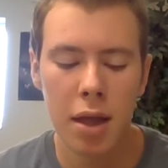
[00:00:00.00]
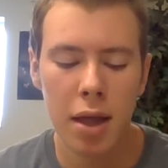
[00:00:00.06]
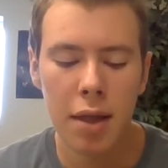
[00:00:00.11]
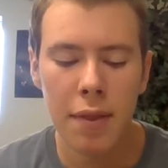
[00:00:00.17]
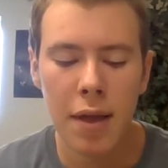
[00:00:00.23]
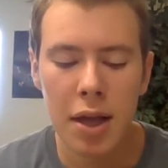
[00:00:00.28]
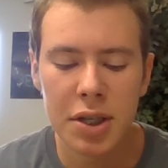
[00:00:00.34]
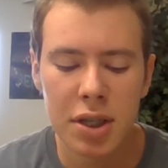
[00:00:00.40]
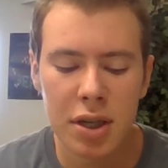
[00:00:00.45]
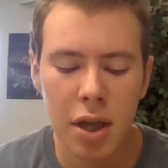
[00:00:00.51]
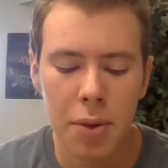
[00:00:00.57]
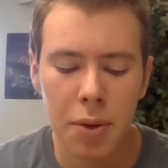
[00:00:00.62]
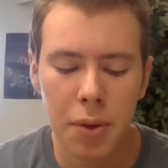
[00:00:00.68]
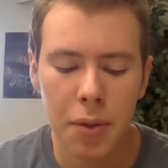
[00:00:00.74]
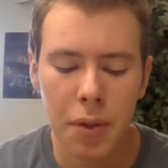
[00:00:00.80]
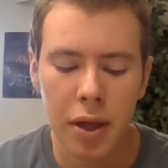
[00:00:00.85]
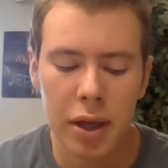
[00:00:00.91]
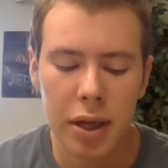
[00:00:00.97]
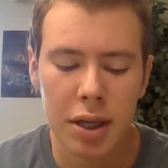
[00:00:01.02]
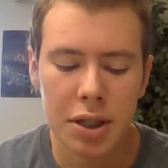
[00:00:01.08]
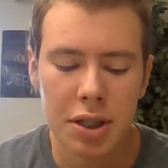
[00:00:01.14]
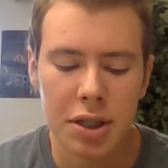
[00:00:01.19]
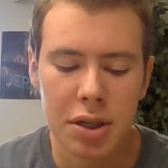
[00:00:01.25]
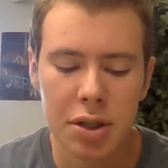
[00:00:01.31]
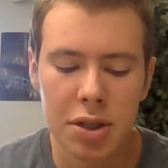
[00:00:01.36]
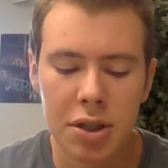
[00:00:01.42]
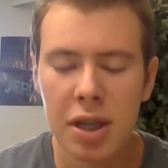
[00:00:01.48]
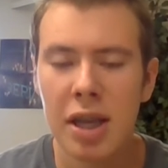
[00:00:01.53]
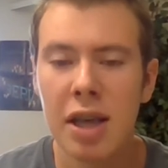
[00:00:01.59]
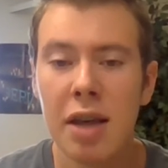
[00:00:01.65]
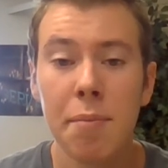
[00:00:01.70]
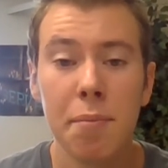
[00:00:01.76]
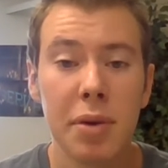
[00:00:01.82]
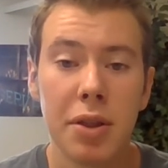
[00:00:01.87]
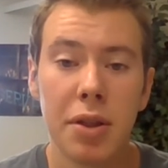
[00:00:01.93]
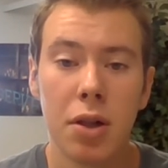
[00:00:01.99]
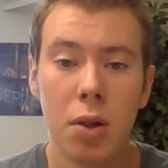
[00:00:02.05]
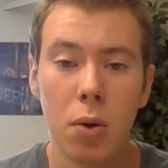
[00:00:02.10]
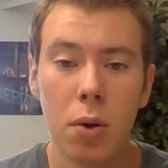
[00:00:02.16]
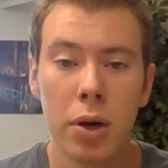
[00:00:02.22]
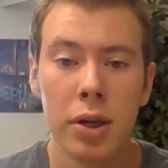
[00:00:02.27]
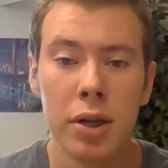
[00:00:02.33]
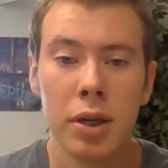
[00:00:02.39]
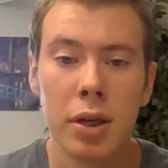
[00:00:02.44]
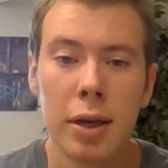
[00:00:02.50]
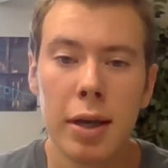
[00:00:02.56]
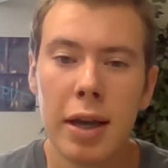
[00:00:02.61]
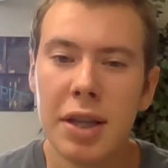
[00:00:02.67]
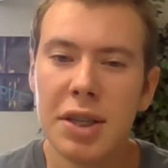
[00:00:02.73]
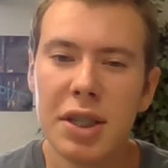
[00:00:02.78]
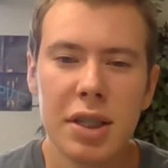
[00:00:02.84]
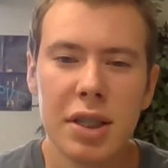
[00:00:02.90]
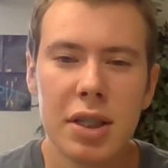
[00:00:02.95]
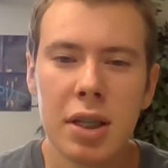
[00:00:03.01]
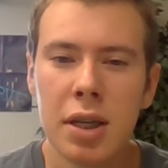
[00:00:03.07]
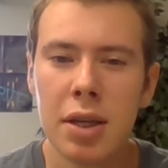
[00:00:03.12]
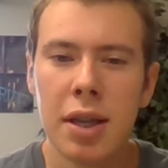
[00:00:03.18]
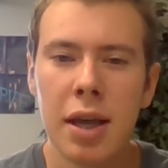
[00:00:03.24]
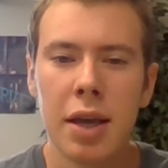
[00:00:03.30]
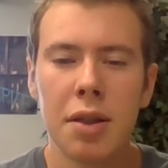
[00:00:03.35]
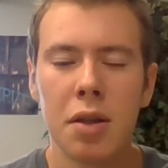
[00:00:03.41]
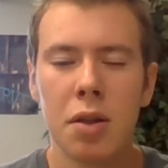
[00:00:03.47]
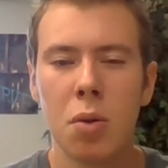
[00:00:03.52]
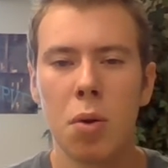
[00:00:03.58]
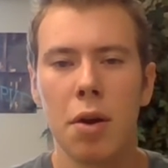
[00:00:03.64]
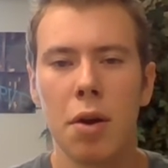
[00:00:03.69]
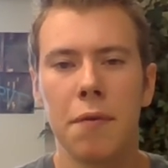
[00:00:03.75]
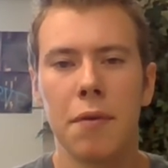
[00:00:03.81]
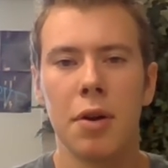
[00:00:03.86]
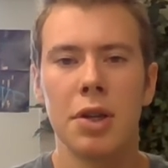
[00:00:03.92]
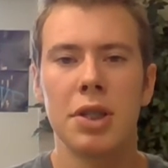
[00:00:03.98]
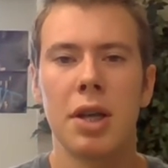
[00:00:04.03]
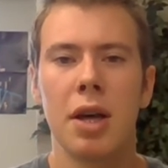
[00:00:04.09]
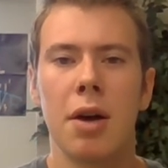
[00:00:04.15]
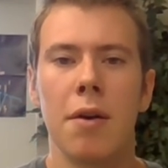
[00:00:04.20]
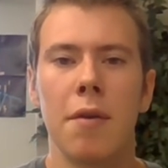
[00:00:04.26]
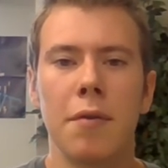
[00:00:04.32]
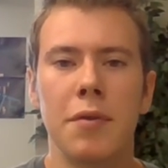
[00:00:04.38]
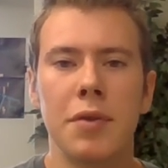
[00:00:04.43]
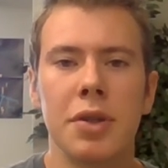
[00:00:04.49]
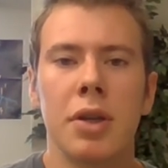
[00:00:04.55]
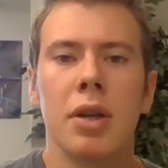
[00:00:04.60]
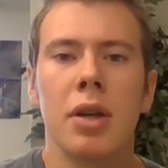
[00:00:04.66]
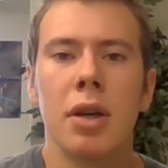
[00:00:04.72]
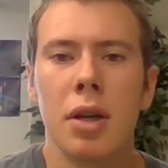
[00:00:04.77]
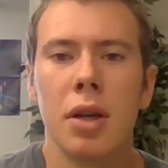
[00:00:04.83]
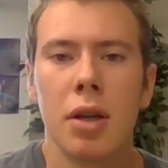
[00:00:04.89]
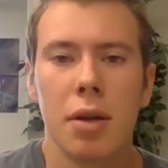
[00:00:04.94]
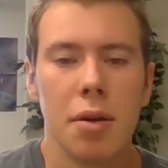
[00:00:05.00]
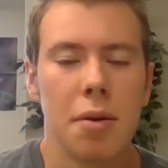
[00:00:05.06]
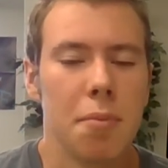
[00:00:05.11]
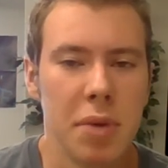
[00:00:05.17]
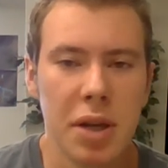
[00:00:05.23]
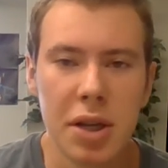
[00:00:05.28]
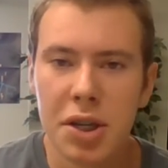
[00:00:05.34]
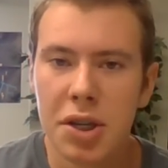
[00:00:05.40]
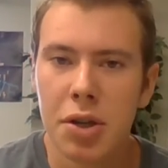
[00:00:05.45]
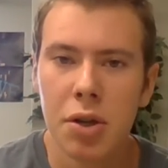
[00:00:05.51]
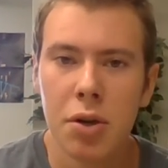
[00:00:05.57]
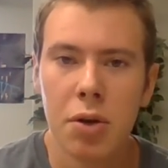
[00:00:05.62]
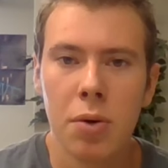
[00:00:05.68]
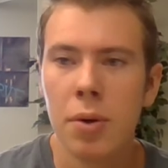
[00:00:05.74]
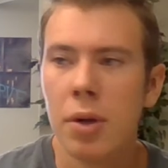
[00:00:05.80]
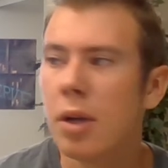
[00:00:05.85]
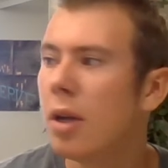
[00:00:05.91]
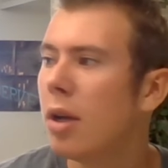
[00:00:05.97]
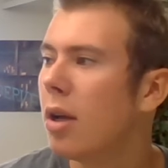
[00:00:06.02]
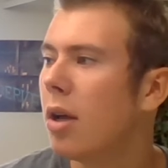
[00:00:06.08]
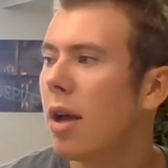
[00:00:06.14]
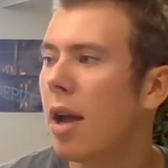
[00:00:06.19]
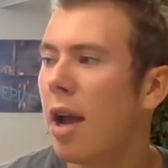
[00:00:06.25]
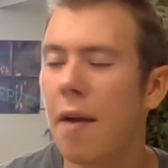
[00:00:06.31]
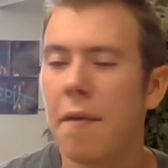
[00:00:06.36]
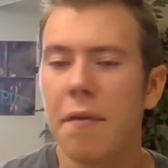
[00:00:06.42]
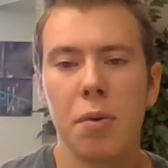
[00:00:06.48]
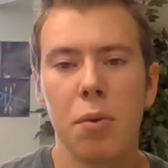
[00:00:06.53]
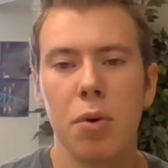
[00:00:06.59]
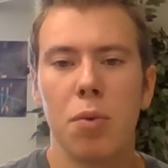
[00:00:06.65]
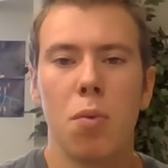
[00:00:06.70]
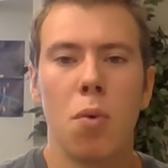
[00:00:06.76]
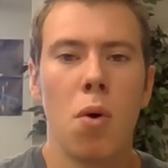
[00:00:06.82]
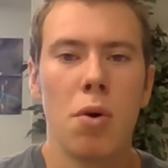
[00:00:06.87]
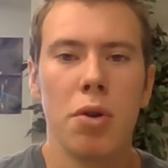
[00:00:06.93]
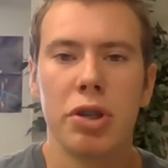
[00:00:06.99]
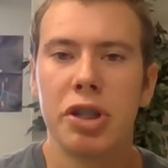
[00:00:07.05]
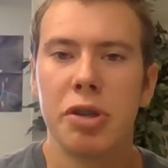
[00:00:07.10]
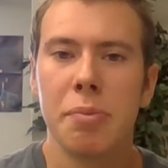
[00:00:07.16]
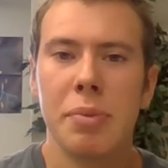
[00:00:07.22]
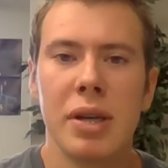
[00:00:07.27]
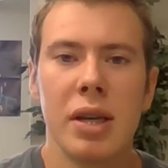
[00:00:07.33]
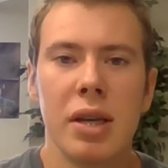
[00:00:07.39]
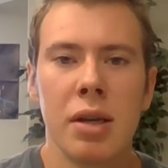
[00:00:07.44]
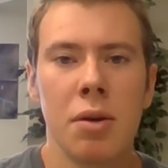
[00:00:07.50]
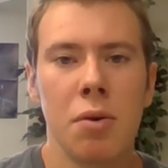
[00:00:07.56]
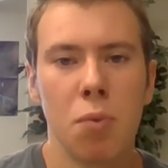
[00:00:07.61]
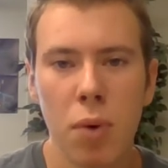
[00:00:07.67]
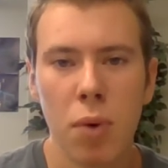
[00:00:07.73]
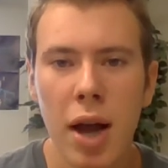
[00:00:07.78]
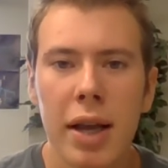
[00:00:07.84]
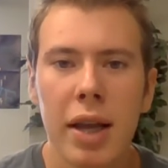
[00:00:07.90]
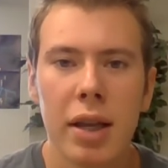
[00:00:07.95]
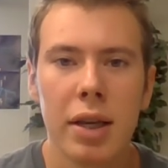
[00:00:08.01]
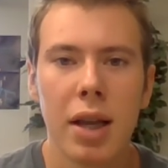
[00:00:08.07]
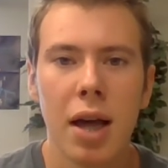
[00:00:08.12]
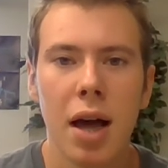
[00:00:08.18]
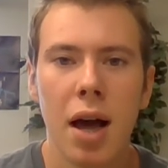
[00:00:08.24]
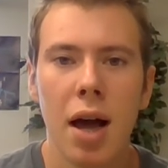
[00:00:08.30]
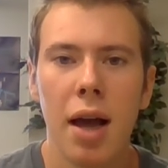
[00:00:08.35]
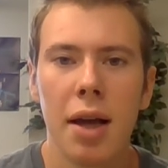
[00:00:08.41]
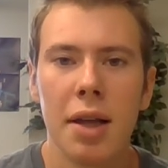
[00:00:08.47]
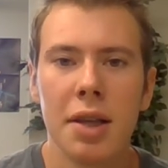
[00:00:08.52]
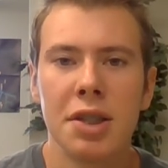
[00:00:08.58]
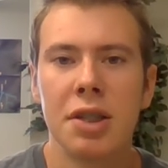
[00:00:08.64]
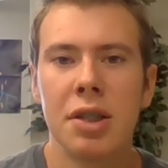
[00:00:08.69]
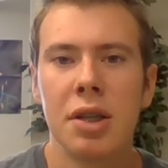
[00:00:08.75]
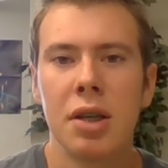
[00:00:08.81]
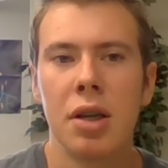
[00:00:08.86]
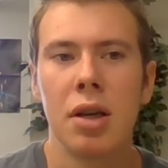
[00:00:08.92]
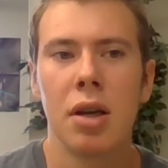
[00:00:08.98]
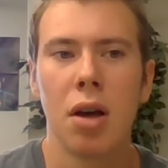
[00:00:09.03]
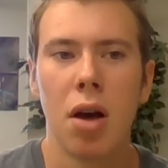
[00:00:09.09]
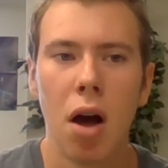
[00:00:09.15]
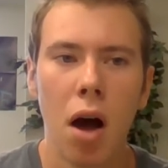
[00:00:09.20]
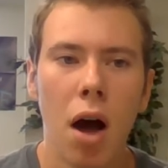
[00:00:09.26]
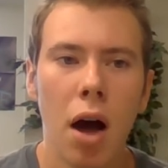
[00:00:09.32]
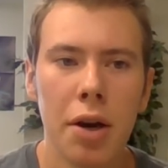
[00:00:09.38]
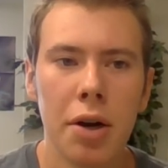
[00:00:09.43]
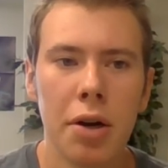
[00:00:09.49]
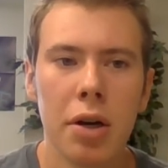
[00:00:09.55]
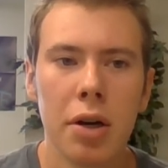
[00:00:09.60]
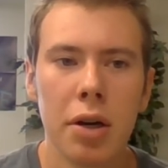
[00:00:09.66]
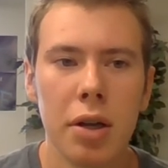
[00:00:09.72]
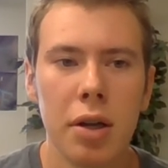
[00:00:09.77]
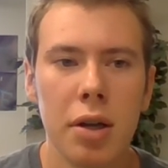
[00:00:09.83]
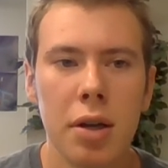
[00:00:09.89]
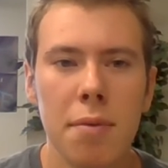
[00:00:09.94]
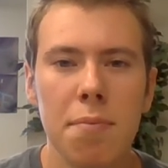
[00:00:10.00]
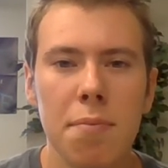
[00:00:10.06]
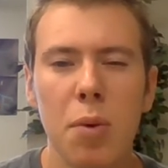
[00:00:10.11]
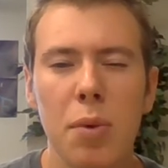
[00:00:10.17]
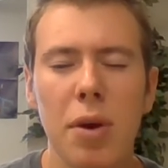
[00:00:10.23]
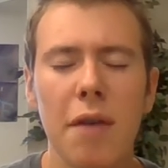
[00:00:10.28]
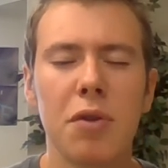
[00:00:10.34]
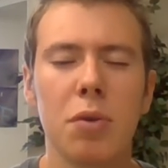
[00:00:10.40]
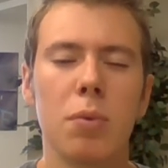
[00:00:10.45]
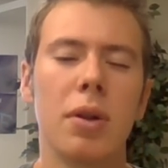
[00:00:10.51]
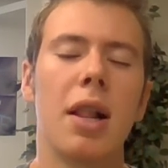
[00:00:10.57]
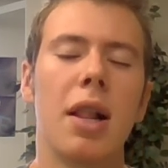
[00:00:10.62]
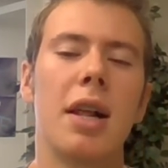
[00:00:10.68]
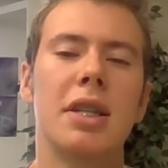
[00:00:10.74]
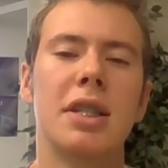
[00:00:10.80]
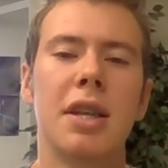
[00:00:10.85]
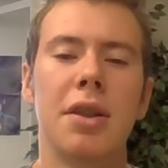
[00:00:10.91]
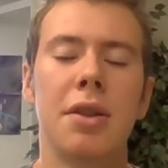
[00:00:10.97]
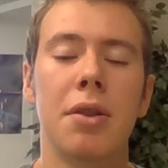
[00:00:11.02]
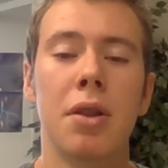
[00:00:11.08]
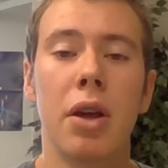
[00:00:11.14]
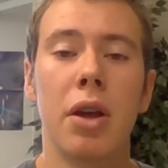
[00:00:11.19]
And that's another thing is to him be the glory. It's easy to take the glory for ourselves. Me too. Everyone wants to be recognized, honored. But we have to realize that